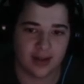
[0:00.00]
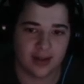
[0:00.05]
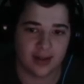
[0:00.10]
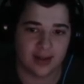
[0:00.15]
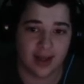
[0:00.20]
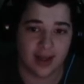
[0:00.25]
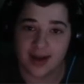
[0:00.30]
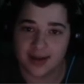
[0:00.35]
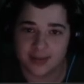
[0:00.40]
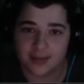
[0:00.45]

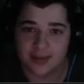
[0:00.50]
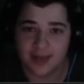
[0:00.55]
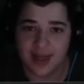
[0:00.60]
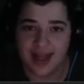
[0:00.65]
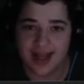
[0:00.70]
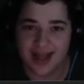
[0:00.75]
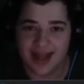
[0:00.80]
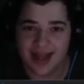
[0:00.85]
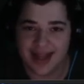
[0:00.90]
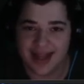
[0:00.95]
Yeah,
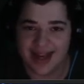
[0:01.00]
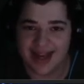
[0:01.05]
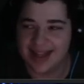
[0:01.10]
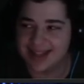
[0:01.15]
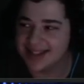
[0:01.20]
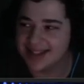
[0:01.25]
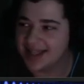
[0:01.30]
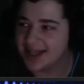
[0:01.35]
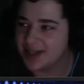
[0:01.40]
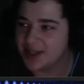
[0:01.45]

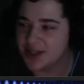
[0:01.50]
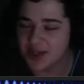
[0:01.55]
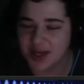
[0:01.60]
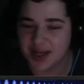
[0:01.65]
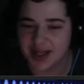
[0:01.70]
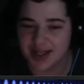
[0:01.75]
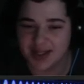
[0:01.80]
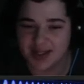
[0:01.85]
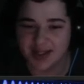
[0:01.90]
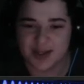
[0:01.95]
let's get
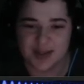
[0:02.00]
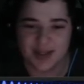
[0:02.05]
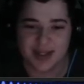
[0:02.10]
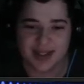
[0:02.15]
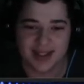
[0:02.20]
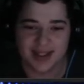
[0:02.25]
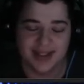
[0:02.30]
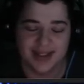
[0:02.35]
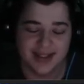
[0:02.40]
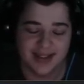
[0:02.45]
straight into it.